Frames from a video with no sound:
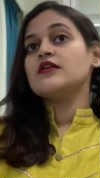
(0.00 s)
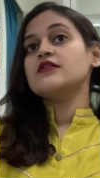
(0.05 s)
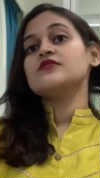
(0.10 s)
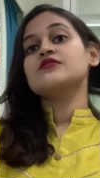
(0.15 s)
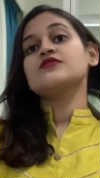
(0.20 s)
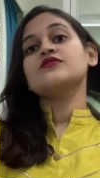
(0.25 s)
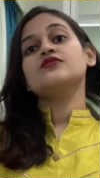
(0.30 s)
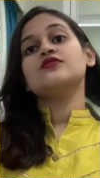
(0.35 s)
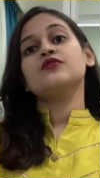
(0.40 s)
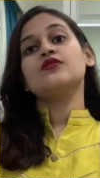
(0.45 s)

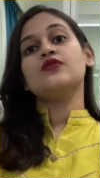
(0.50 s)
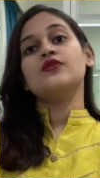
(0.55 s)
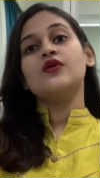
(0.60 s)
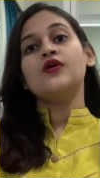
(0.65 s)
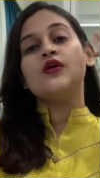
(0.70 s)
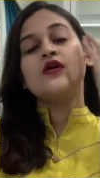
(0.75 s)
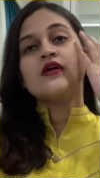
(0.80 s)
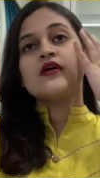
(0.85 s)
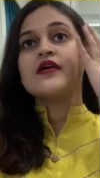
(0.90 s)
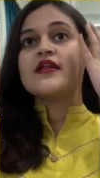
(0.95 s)
So
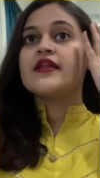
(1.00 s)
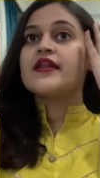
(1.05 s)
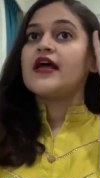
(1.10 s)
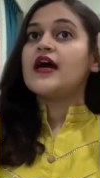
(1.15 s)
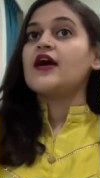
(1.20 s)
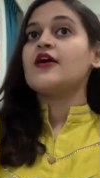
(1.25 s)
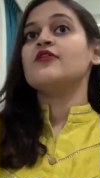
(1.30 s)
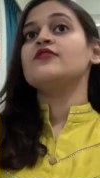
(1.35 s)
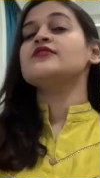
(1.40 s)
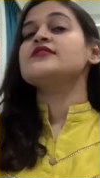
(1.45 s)

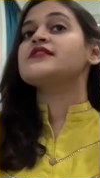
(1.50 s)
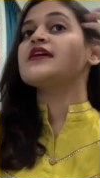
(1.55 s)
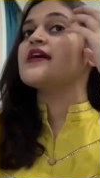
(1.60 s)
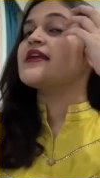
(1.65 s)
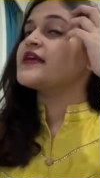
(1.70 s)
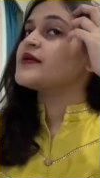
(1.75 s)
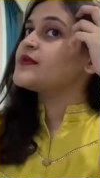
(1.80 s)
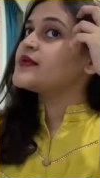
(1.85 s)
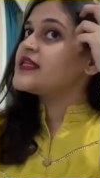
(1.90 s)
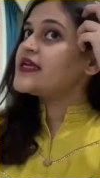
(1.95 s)
now
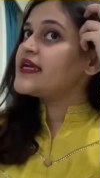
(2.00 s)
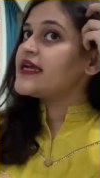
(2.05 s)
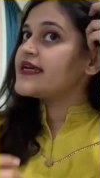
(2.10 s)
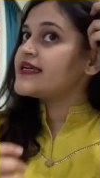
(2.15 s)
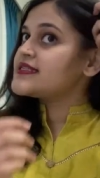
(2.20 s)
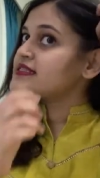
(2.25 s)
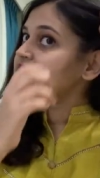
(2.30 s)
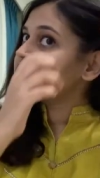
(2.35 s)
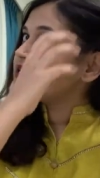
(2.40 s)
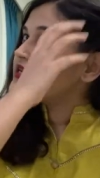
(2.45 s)
starting with the
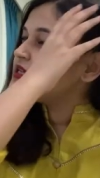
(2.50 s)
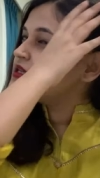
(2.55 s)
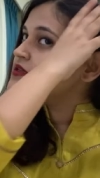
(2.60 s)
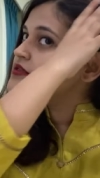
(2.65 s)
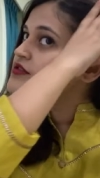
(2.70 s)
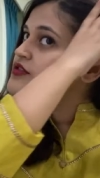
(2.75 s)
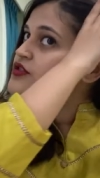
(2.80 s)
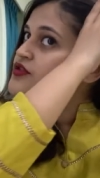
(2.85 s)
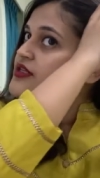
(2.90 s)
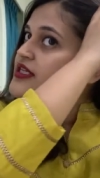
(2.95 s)
hairstyle,
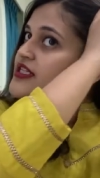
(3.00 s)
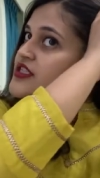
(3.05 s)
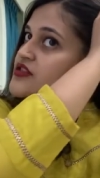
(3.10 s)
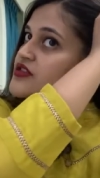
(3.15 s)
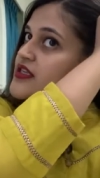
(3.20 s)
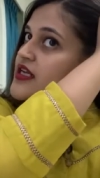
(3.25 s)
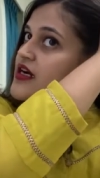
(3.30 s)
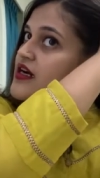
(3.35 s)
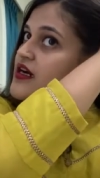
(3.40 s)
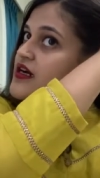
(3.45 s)
you need
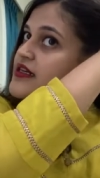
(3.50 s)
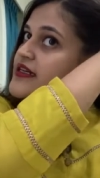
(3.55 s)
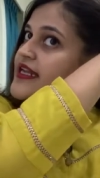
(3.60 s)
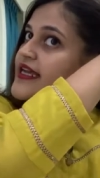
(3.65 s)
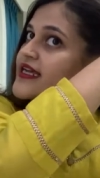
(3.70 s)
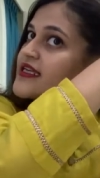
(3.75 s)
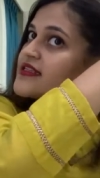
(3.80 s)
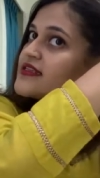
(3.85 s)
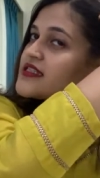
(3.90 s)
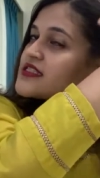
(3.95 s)
to uh,
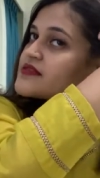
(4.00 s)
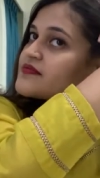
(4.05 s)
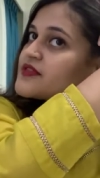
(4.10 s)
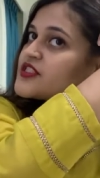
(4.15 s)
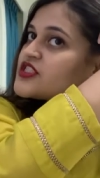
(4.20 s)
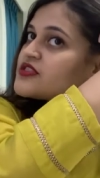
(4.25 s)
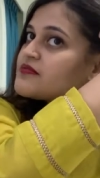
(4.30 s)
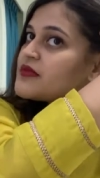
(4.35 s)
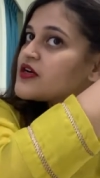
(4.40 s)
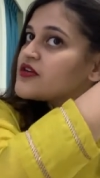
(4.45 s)
take this
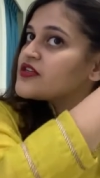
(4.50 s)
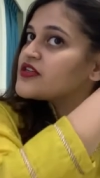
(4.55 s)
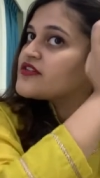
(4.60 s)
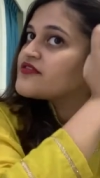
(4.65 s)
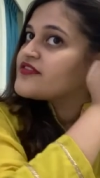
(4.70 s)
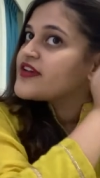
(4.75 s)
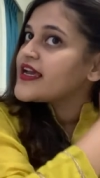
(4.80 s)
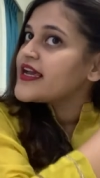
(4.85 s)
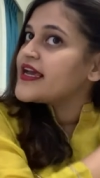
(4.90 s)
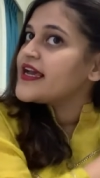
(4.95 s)
much amount
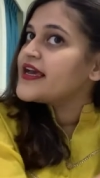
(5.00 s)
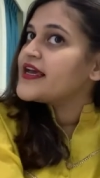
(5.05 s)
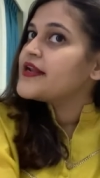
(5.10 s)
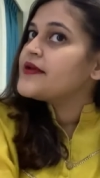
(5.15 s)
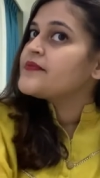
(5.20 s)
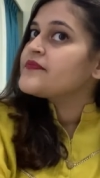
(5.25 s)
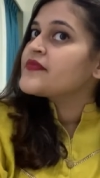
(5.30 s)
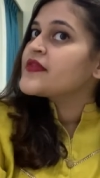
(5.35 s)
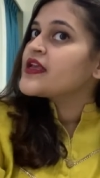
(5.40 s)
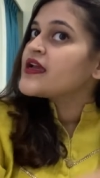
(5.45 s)
of hair
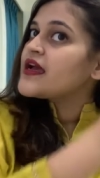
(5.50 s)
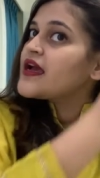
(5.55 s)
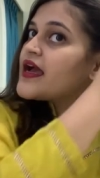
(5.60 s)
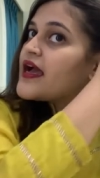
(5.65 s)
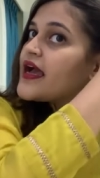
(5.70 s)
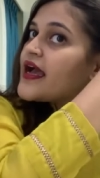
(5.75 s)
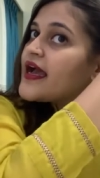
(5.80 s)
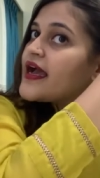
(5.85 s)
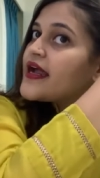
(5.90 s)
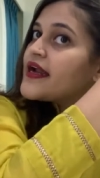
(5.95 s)

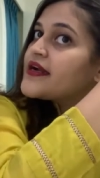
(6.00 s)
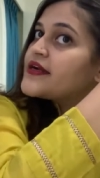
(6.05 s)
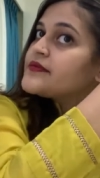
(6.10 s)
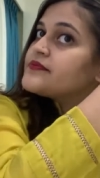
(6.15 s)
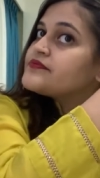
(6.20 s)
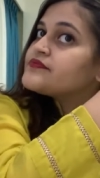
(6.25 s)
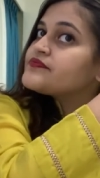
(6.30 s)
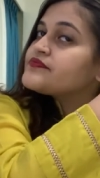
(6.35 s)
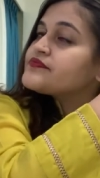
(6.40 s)
and